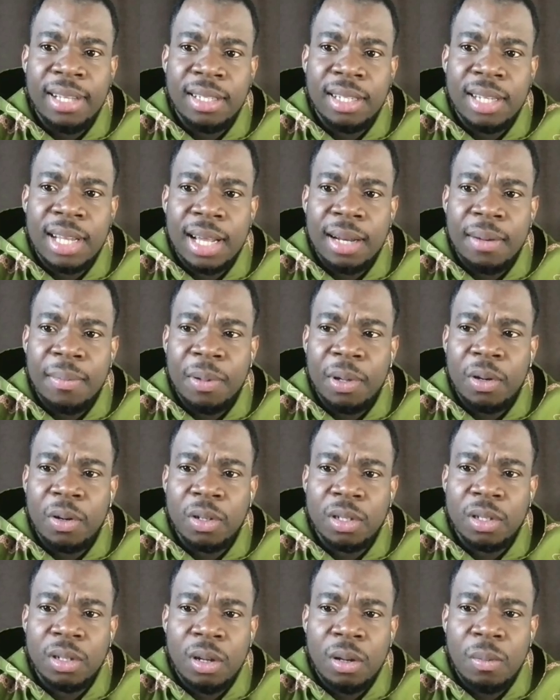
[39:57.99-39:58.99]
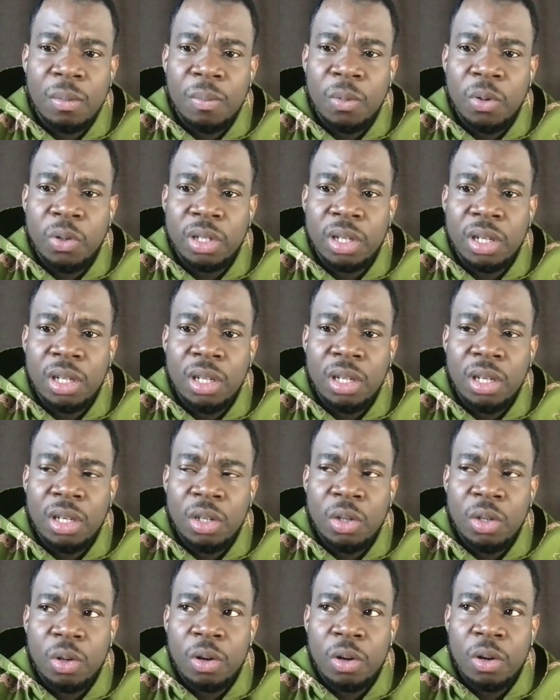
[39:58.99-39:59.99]
you advise that because
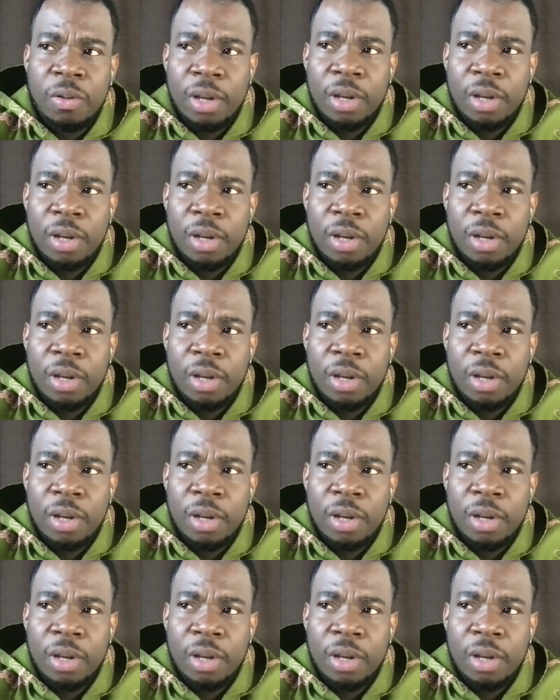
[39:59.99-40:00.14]
um, mostly